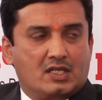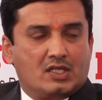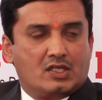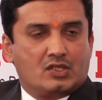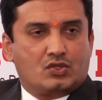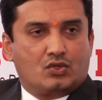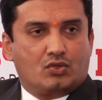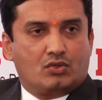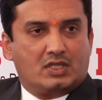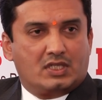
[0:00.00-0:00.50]

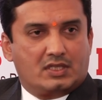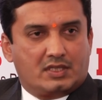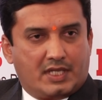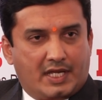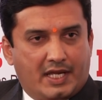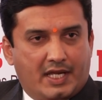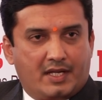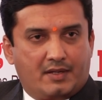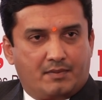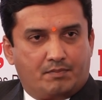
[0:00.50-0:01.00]
So the
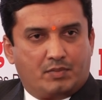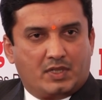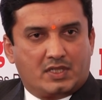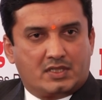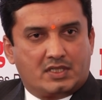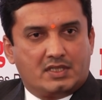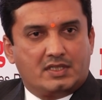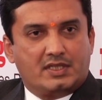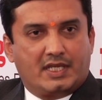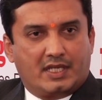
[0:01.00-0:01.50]
head
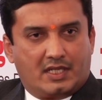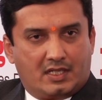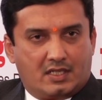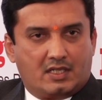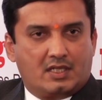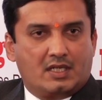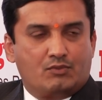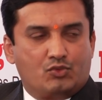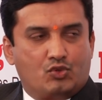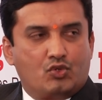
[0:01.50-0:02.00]
person, they
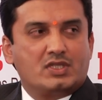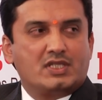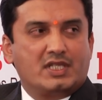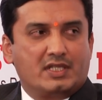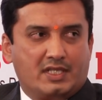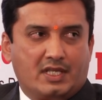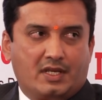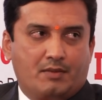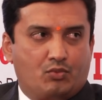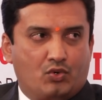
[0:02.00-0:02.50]
come to us and
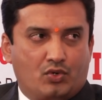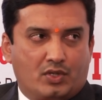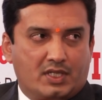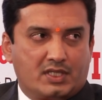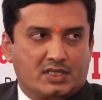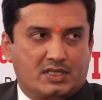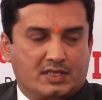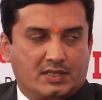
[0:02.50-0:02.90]
they report us.